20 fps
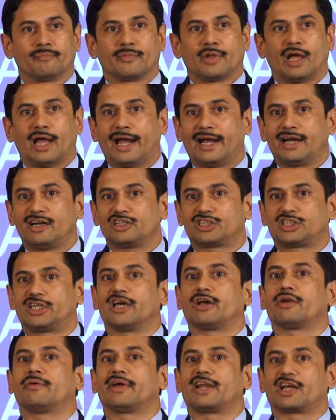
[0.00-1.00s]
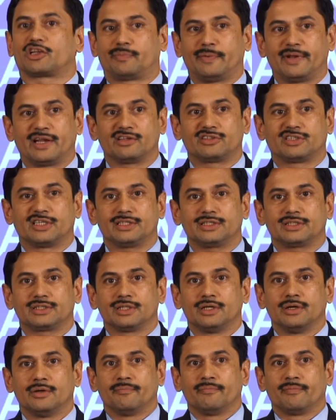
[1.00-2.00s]
and share our experiences.
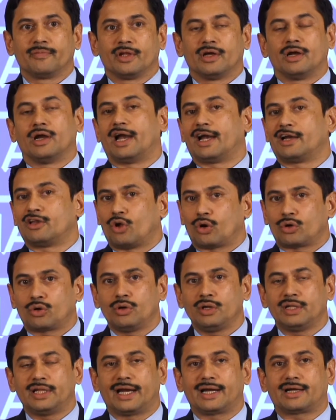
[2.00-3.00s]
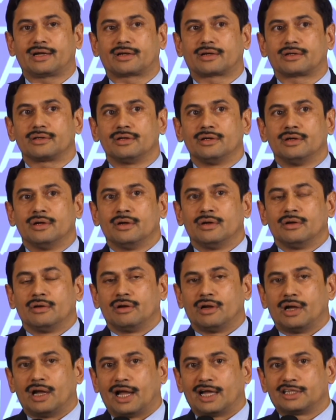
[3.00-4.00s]
And not only that,
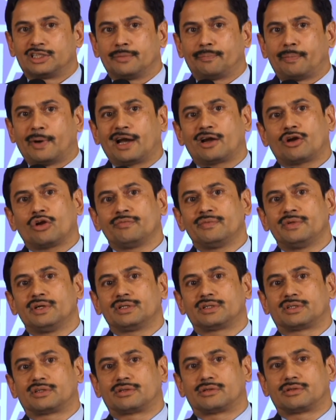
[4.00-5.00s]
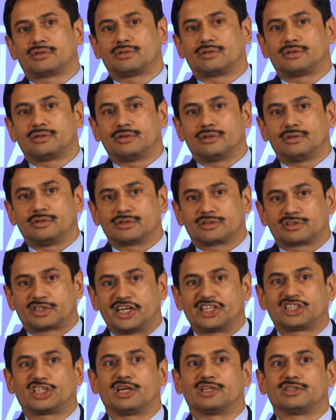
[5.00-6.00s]
as a part of the
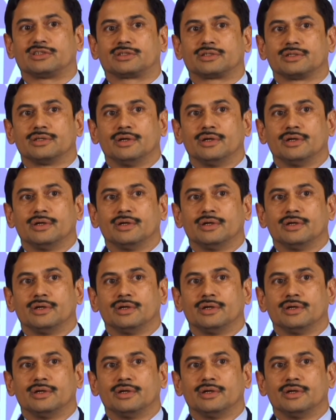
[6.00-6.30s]
sessions,